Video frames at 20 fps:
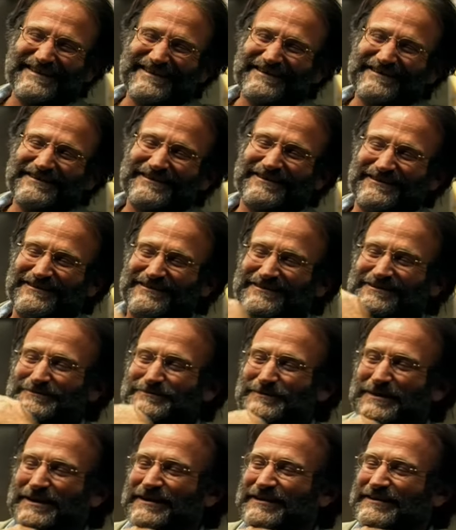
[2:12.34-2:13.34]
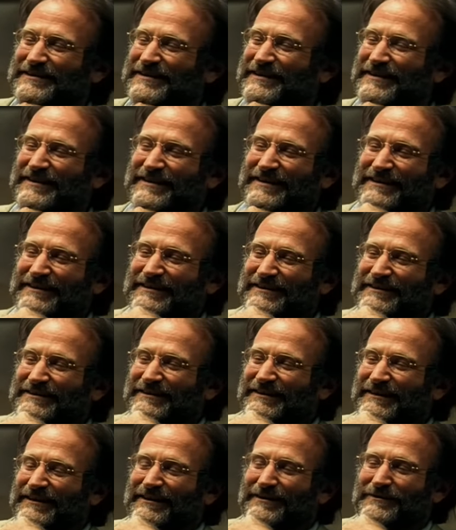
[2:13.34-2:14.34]
Oh, Christ.
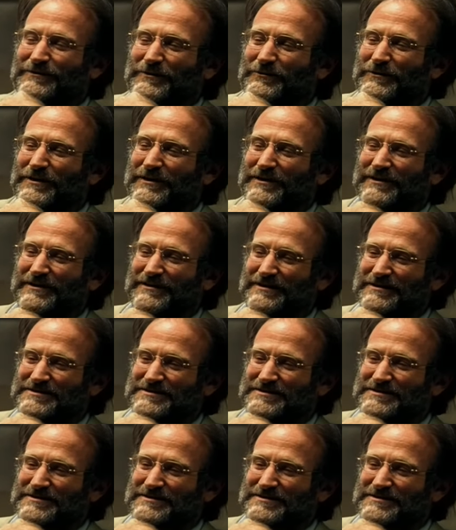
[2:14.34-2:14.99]
But Will,